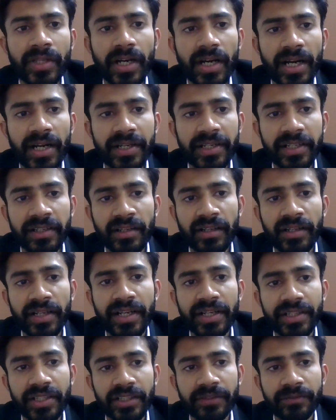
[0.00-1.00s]
Article
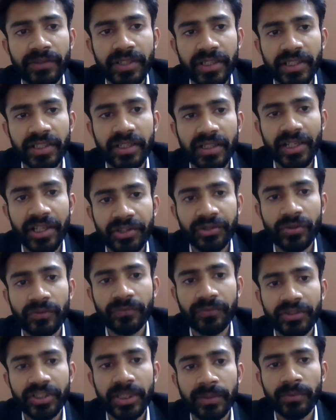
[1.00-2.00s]
19.1a, right to
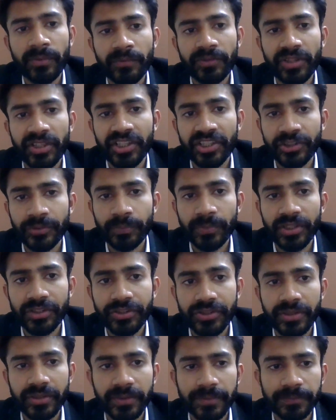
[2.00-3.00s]
freedom of
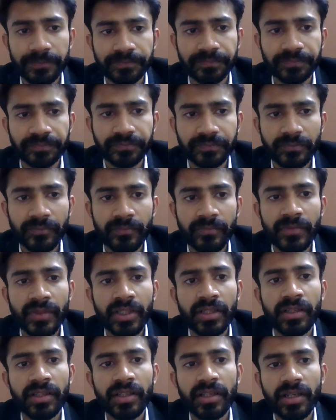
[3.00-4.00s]
expression.
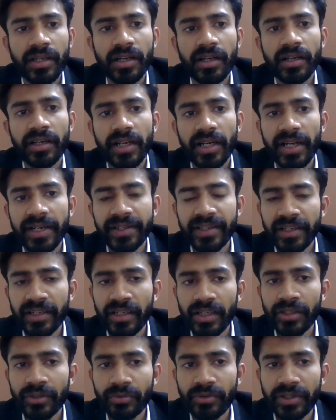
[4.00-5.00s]

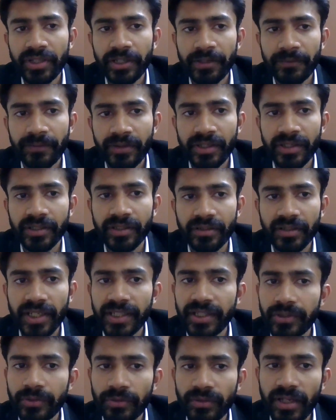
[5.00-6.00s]
Article 21,
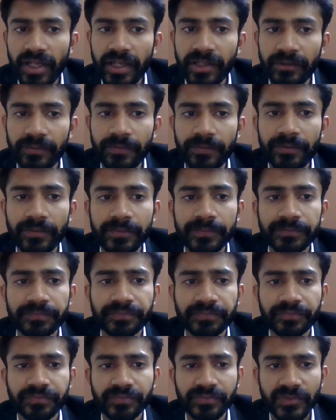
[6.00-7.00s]
right to life.
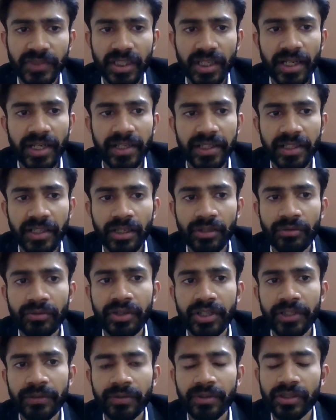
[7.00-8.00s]
Article
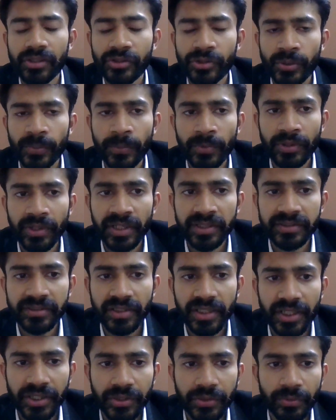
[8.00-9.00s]
21 also
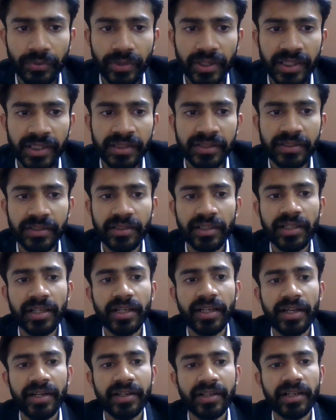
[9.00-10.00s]
protects right to health,
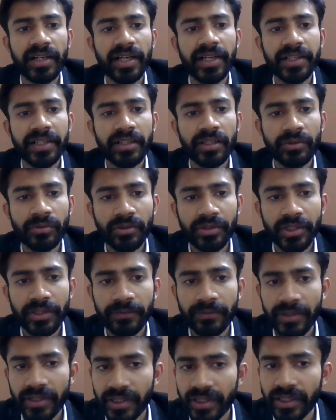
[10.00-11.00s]
and Article
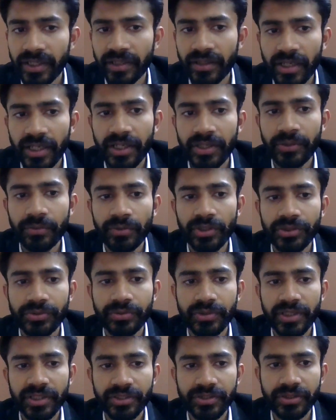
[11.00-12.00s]
21a, right to
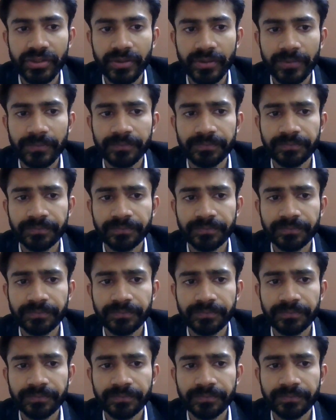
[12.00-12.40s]
education.